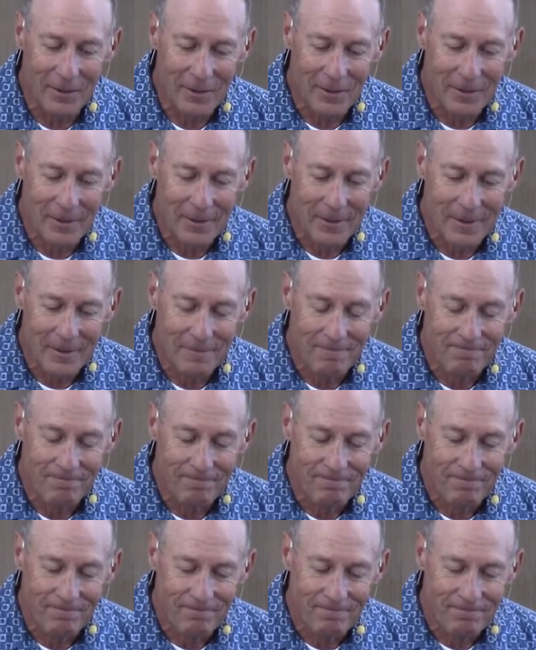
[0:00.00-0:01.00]

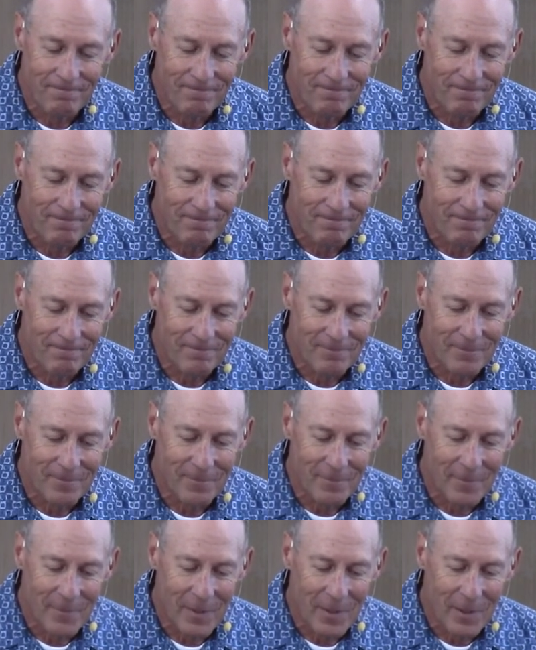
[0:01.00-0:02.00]

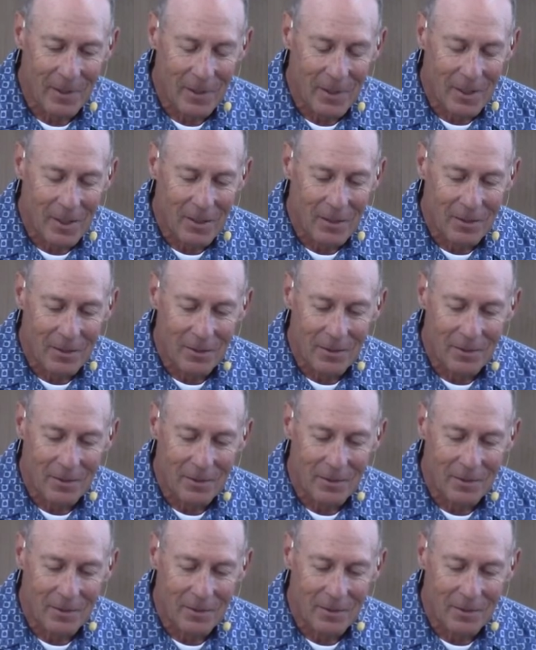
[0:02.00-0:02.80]
Nothing is said.